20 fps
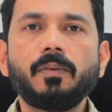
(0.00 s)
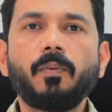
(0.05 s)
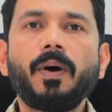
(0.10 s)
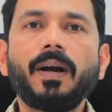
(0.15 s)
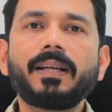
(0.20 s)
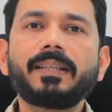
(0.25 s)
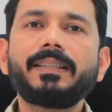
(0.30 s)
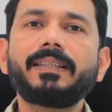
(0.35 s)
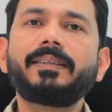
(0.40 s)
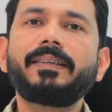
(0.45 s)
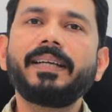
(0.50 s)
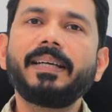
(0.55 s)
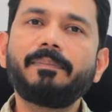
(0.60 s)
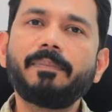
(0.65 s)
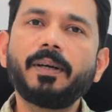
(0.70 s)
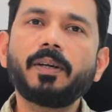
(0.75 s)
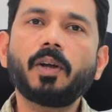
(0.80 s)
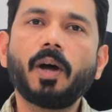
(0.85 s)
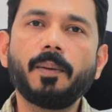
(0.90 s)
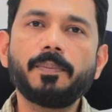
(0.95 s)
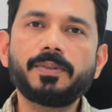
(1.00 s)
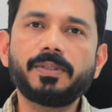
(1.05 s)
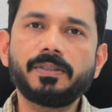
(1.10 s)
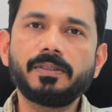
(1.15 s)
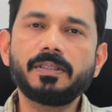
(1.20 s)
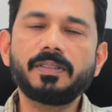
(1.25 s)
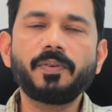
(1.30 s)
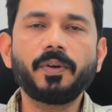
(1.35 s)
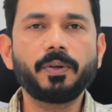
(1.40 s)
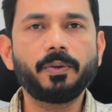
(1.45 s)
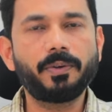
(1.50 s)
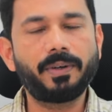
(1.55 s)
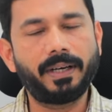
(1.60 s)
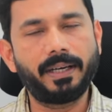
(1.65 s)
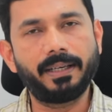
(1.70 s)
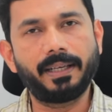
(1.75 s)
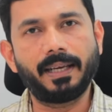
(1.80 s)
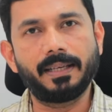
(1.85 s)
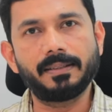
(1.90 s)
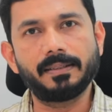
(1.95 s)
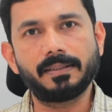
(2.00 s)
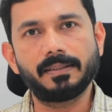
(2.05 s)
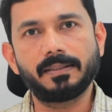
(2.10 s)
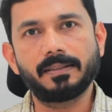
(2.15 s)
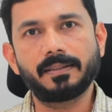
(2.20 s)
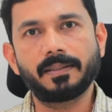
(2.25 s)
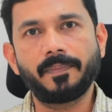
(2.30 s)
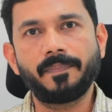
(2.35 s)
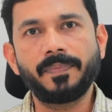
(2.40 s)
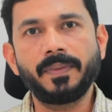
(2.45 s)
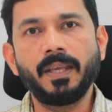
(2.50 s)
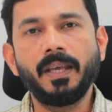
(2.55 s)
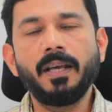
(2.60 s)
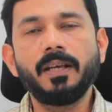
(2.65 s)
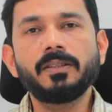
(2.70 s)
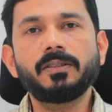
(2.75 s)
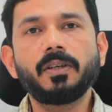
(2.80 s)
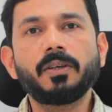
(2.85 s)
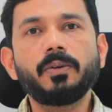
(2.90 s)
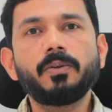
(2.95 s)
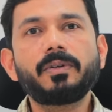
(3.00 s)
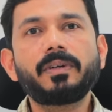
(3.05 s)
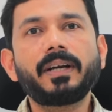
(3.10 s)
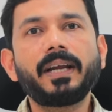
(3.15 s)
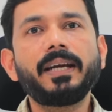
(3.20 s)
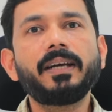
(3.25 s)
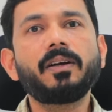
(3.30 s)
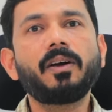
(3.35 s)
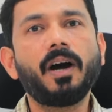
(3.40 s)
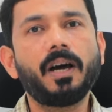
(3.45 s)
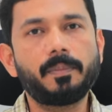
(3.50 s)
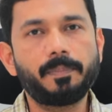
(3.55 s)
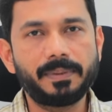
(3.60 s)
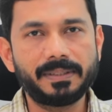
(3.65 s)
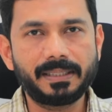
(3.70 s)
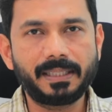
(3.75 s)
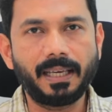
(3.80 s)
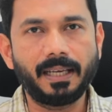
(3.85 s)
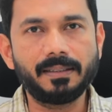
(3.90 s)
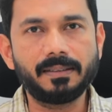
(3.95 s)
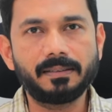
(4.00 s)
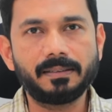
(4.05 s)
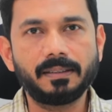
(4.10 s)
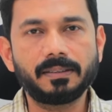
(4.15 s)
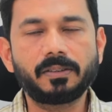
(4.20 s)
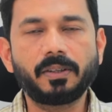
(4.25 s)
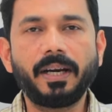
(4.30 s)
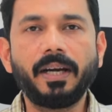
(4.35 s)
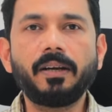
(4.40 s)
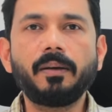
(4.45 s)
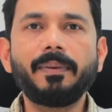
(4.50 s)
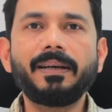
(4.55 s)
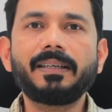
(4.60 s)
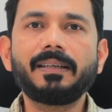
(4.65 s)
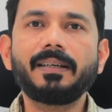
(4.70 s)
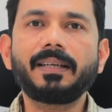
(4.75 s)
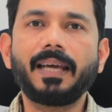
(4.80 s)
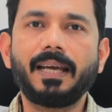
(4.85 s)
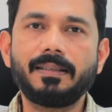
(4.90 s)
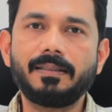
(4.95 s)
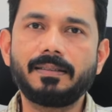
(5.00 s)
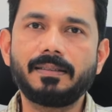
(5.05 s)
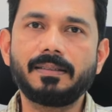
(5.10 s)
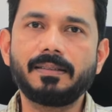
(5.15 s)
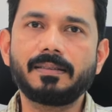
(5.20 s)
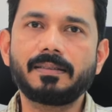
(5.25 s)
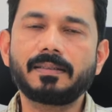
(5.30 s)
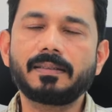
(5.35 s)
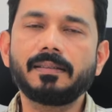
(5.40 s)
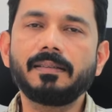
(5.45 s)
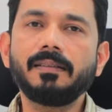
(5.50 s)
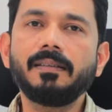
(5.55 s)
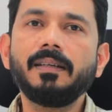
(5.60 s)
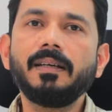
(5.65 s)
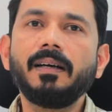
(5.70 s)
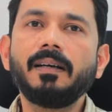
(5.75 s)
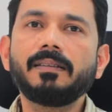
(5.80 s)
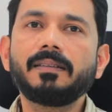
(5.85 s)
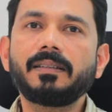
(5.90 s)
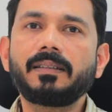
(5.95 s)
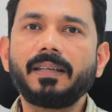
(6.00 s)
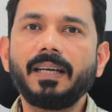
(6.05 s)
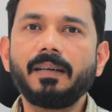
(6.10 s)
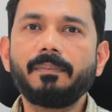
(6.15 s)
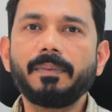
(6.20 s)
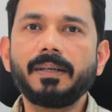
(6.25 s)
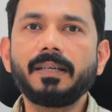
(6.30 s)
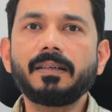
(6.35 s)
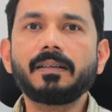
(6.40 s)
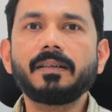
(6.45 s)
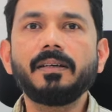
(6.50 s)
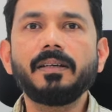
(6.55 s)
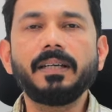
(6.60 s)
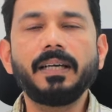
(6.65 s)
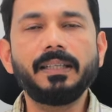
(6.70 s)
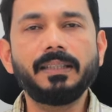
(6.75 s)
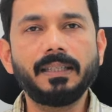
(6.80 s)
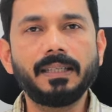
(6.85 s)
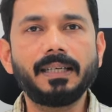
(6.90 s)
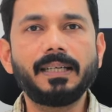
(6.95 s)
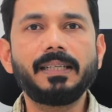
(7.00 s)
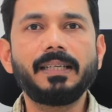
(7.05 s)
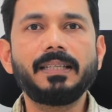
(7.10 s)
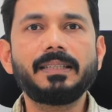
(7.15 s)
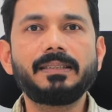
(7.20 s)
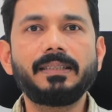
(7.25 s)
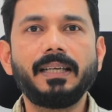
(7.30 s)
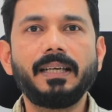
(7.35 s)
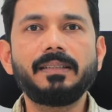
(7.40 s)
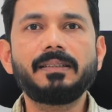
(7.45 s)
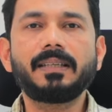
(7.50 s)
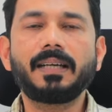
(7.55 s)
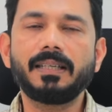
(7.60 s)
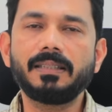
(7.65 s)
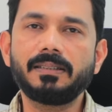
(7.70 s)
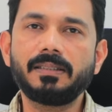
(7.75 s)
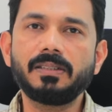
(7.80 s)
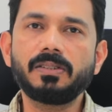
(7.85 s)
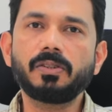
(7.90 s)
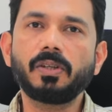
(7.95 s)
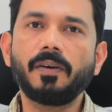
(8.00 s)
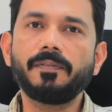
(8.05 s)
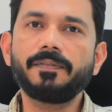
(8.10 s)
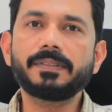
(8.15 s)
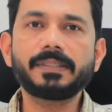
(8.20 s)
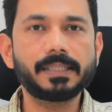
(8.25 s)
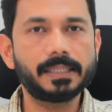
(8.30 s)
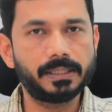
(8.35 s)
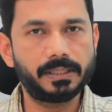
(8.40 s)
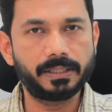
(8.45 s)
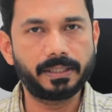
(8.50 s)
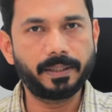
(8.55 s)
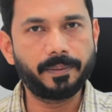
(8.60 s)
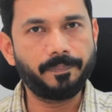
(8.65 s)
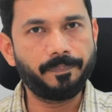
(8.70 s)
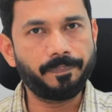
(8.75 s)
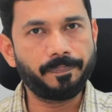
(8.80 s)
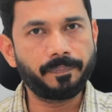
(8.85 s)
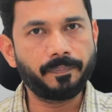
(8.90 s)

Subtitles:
So what are the treatment options for uterine cancers? So uterine corpus cancers or endometrial cancers, the treatment in the early stage consists of surgery.